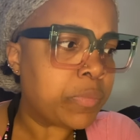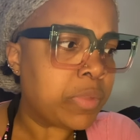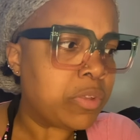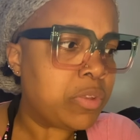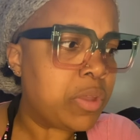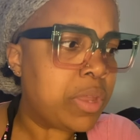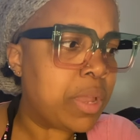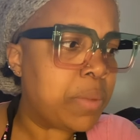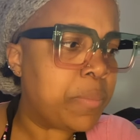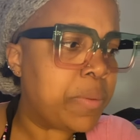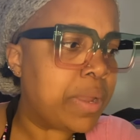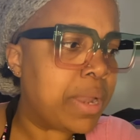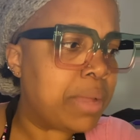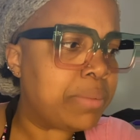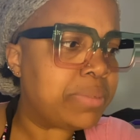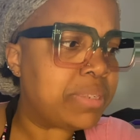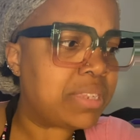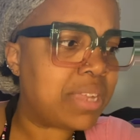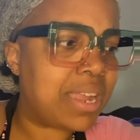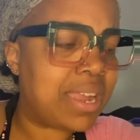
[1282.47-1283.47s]
You get what
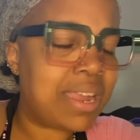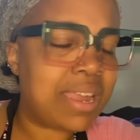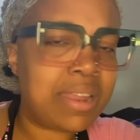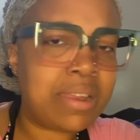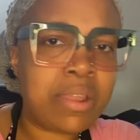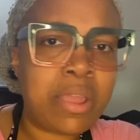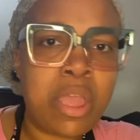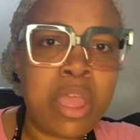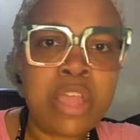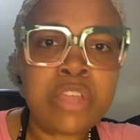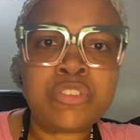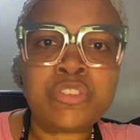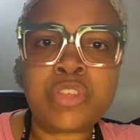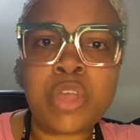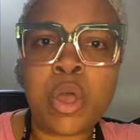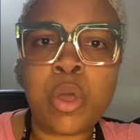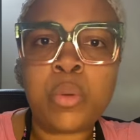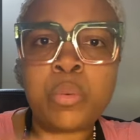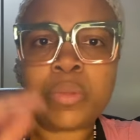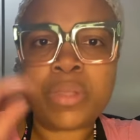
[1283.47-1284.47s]
I'm saying?
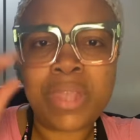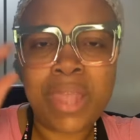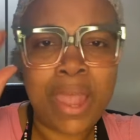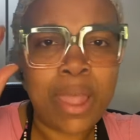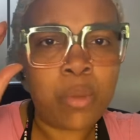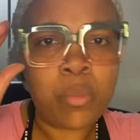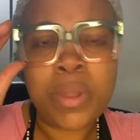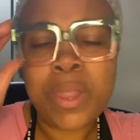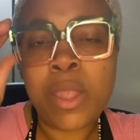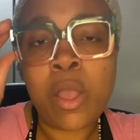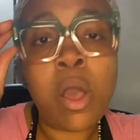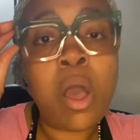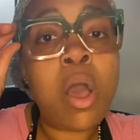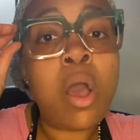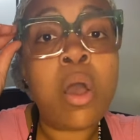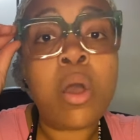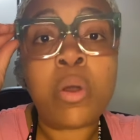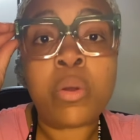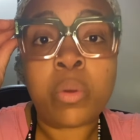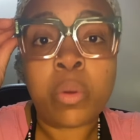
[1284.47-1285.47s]
So, yeah, we
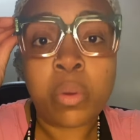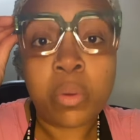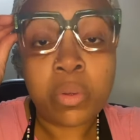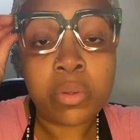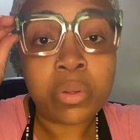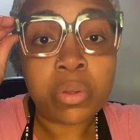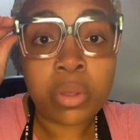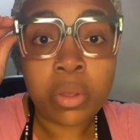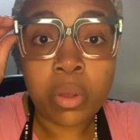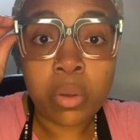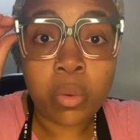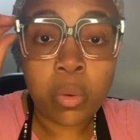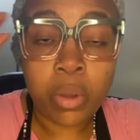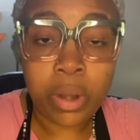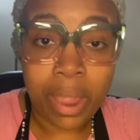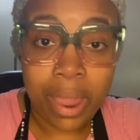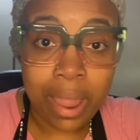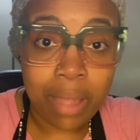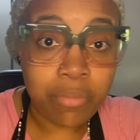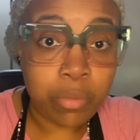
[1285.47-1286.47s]
all
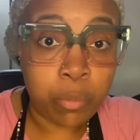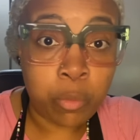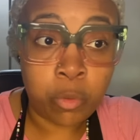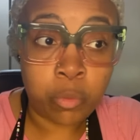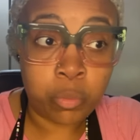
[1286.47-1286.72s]
gonna have a